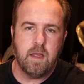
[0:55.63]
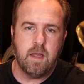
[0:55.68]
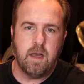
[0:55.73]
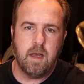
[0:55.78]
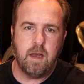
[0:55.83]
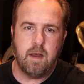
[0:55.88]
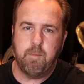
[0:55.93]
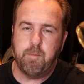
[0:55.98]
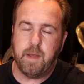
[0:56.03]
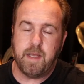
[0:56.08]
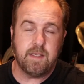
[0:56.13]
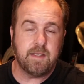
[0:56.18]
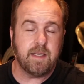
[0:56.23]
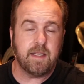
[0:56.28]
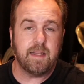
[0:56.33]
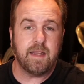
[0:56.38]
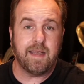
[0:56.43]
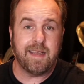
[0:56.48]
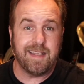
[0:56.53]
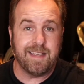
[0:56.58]

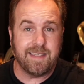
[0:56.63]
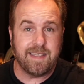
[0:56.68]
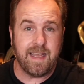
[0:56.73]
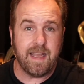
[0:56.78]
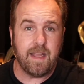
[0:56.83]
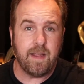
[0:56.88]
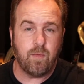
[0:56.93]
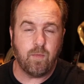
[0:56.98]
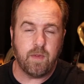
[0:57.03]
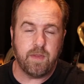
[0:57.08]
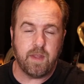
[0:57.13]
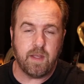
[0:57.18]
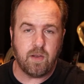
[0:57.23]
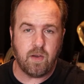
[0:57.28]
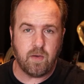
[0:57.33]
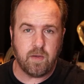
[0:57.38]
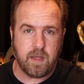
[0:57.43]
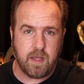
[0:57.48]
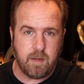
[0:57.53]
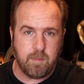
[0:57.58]
basically contain what they call
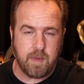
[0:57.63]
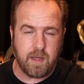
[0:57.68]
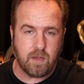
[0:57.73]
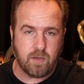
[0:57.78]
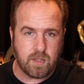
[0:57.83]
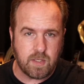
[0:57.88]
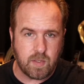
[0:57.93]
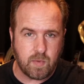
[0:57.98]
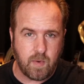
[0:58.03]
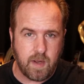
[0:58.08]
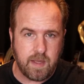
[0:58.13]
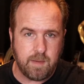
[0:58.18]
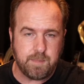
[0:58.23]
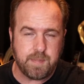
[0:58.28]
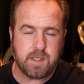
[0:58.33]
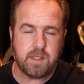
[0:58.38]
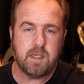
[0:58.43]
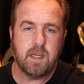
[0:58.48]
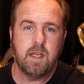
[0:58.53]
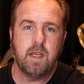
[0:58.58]
email
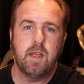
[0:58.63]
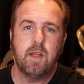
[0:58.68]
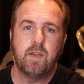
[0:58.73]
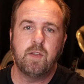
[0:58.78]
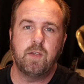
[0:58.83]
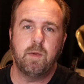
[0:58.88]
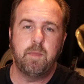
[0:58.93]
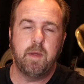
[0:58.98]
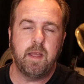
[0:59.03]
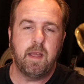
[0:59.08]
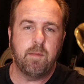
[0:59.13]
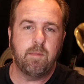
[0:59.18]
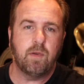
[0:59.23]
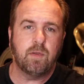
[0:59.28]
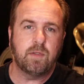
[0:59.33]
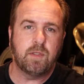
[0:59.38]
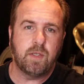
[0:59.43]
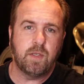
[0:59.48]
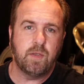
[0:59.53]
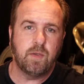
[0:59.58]
swipes to be able
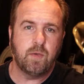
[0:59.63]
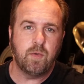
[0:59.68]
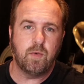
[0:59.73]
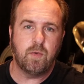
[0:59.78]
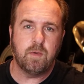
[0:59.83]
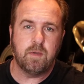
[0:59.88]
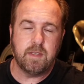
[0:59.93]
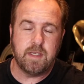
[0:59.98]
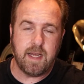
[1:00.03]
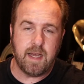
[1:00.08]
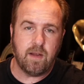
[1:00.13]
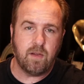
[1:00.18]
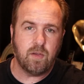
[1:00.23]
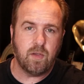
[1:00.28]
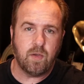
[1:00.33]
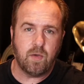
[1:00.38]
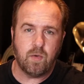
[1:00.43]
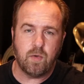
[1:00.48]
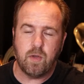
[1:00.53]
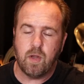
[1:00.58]
to
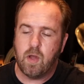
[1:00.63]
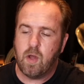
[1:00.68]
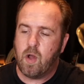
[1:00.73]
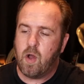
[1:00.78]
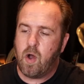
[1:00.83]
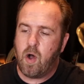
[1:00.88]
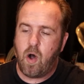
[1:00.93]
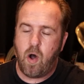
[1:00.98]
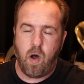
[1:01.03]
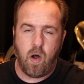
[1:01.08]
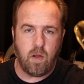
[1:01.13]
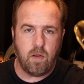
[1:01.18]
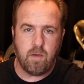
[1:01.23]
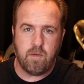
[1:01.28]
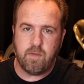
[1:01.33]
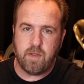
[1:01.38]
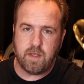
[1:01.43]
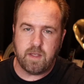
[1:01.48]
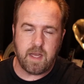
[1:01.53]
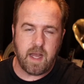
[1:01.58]
download all of
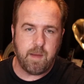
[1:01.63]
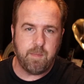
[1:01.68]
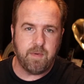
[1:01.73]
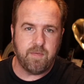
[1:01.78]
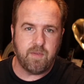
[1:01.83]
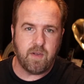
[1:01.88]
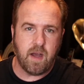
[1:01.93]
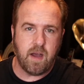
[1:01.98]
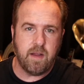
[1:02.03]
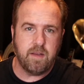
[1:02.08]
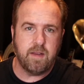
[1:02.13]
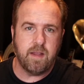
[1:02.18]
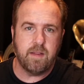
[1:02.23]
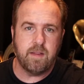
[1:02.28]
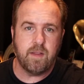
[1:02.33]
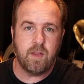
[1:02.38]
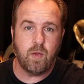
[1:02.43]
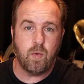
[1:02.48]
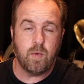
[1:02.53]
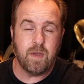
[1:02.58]
the type of content that
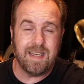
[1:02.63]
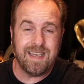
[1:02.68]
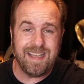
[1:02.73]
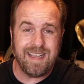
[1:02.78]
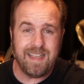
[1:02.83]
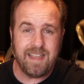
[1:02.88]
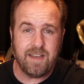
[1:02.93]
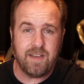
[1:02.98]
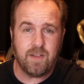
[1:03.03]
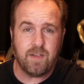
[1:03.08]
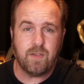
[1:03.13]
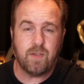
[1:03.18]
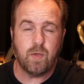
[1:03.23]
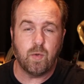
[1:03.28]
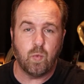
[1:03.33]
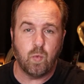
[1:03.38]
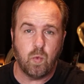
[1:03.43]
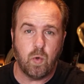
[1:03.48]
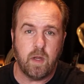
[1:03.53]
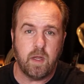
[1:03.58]
you would need to
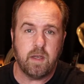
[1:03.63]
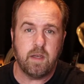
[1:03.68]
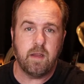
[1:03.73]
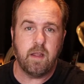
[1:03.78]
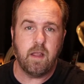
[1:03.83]
run an